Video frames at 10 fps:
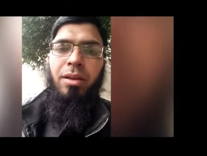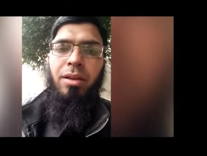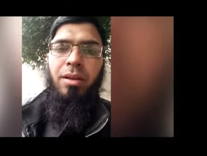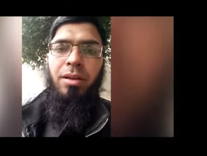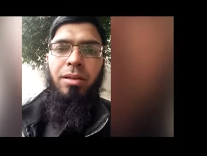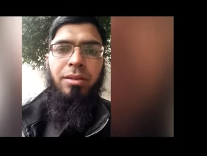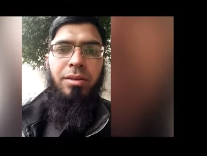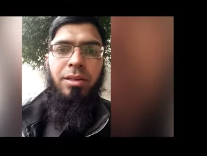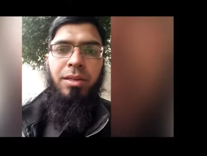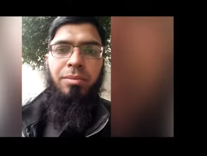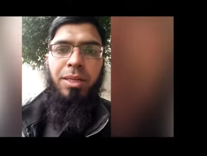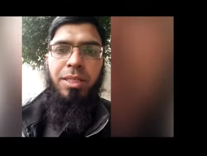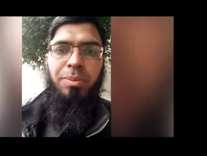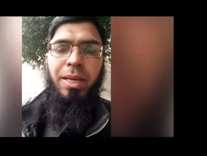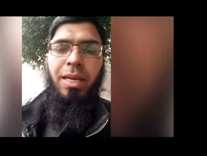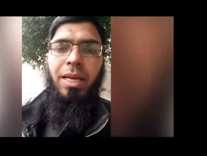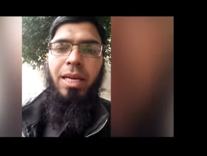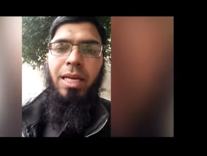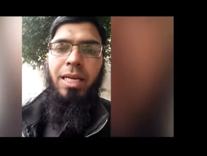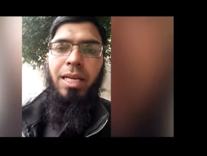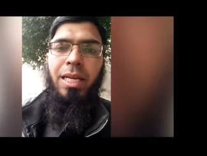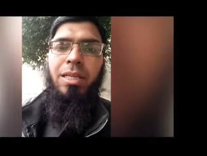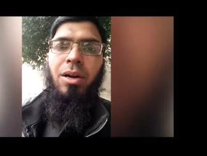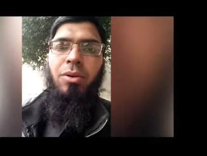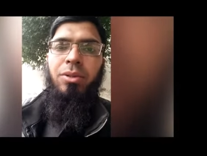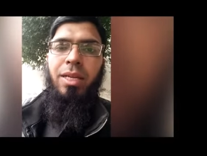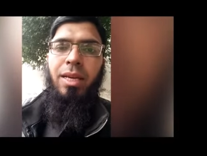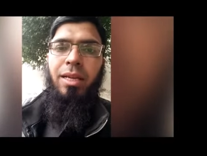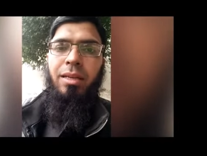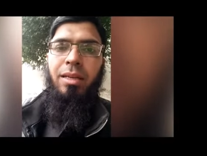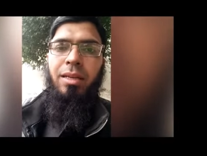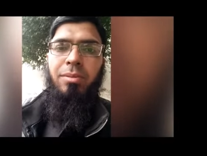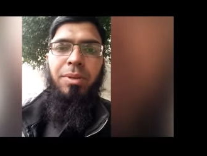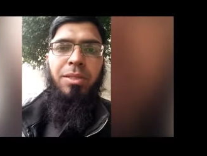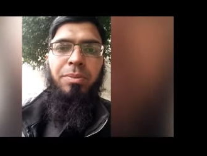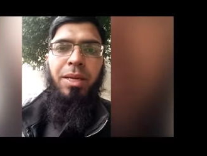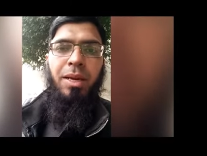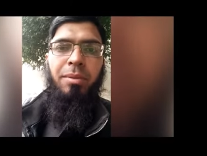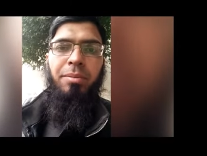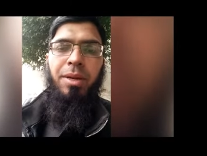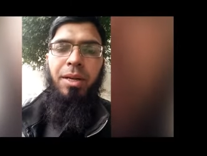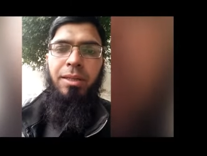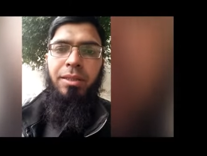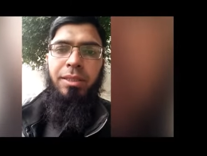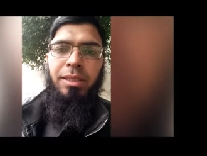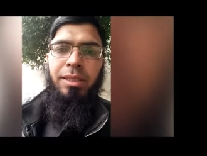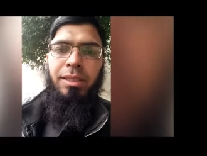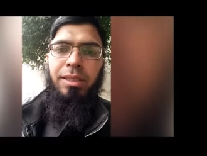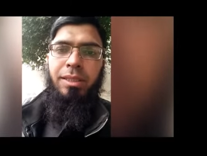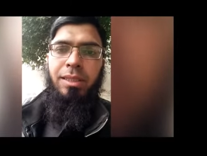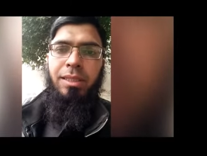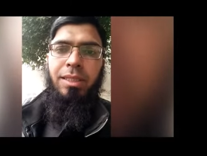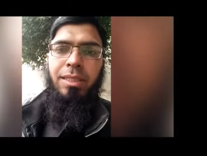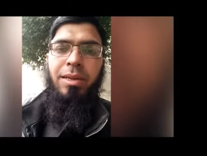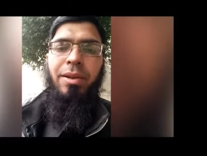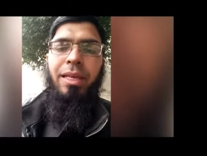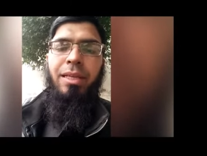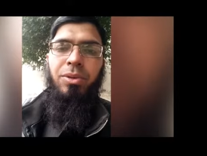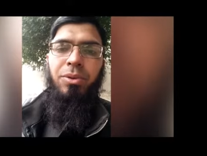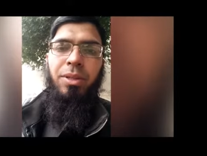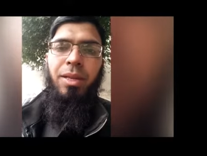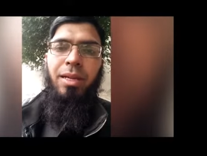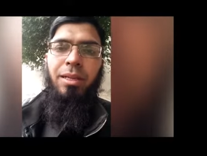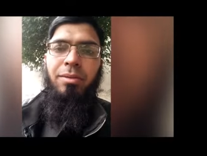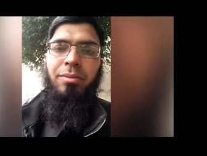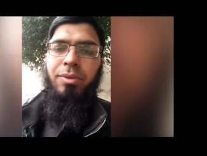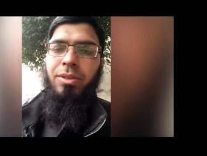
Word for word: uh, uh must be uh, cleaned out and it must become uh, sunny so that the